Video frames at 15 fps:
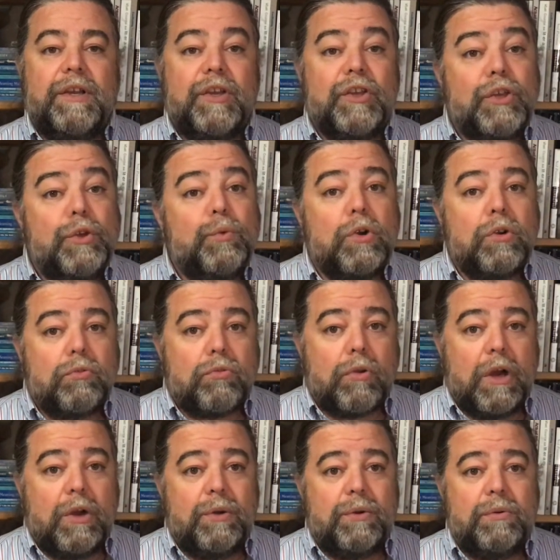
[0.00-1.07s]
you will
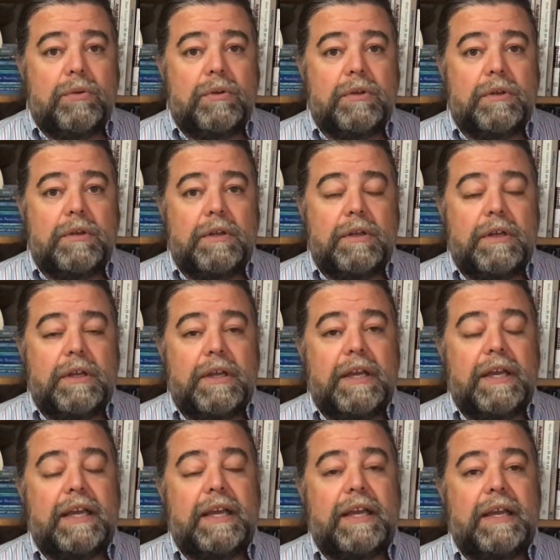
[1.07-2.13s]
grow
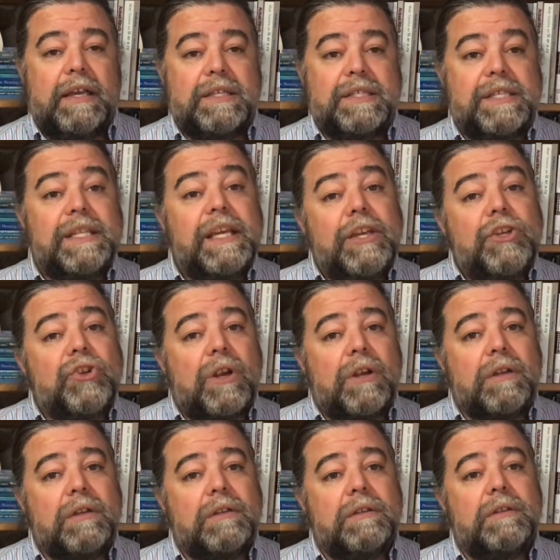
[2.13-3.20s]
as a teacher,